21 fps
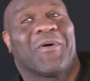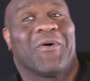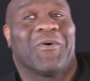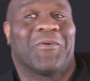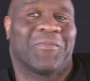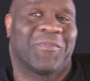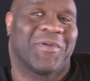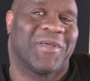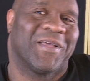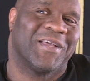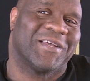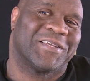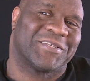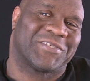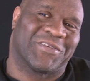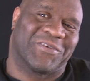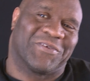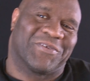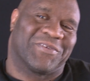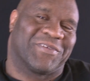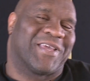home.
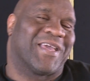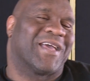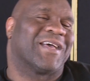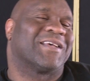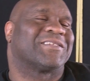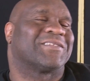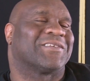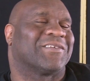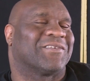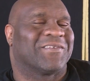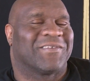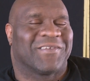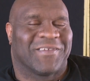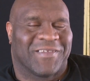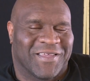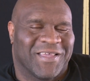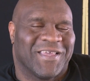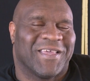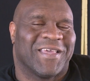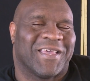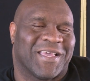So yeah, so
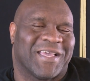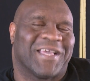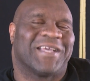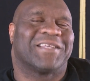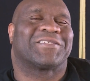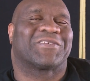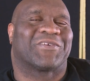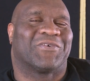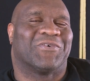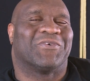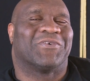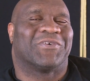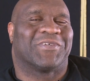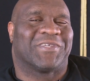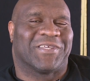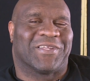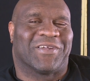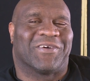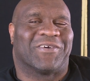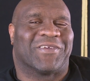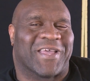it's cool,
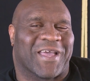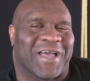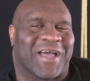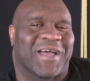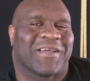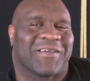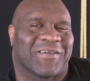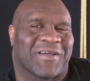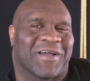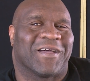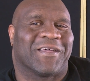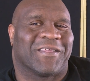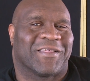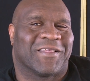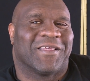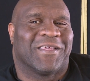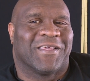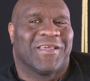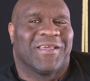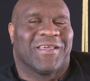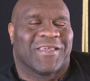you know. Yeah,
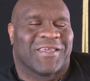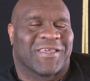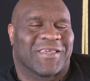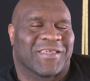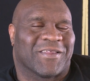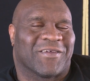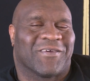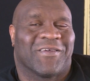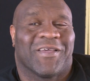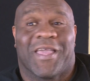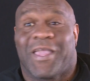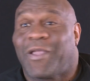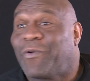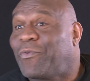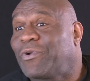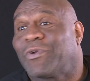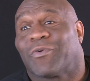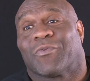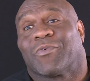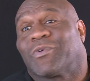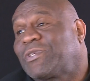you know, and
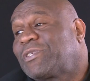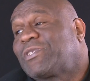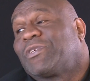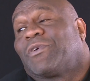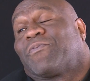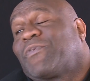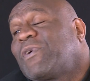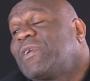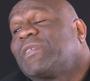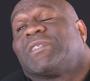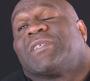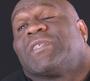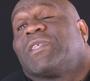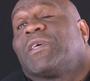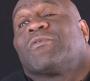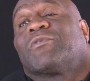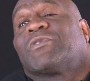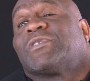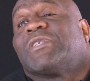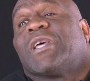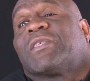we're still friends.
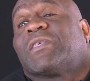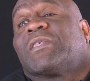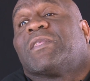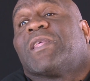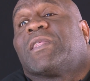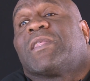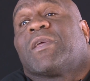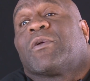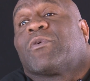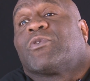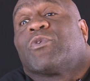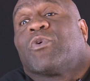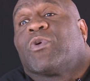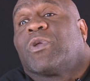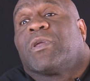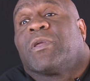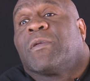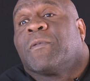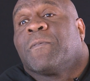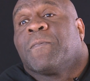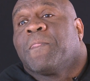There was nothing that they were
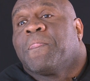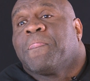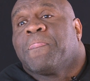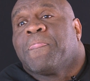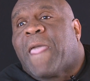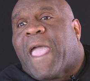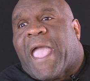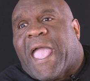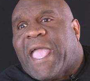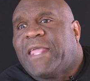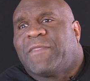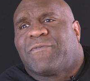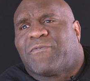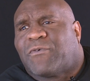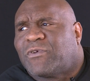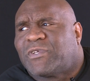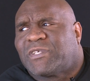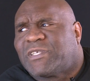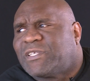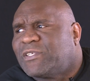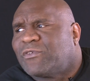doing
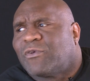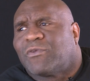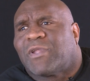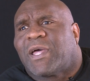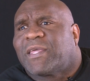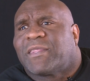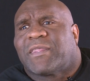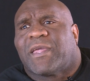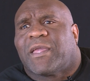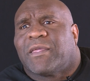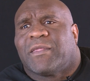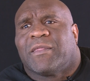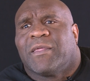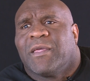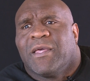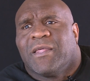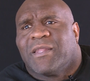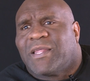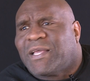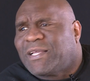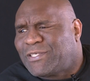hateful. It's not like they
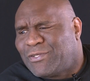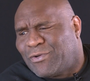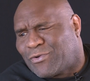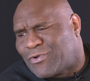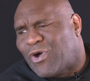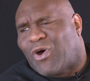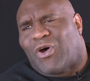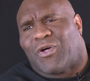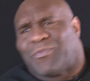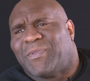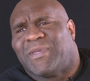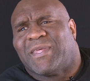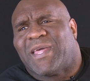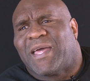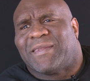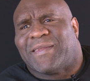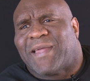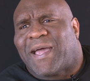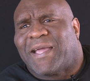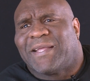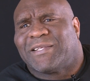still called me
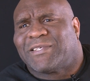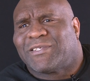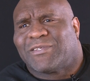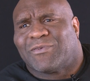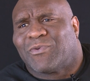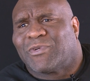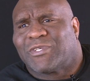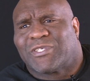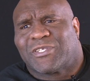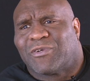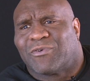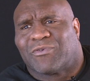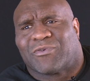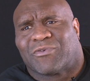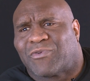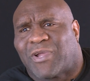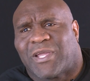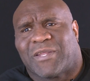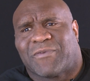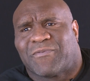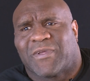that night. We're still
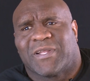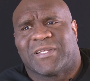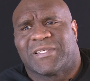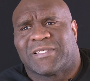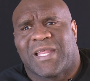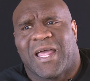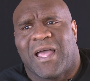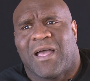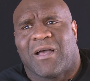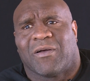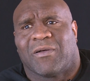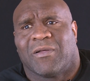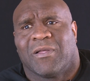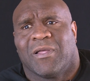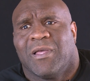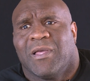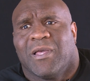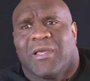great friends now,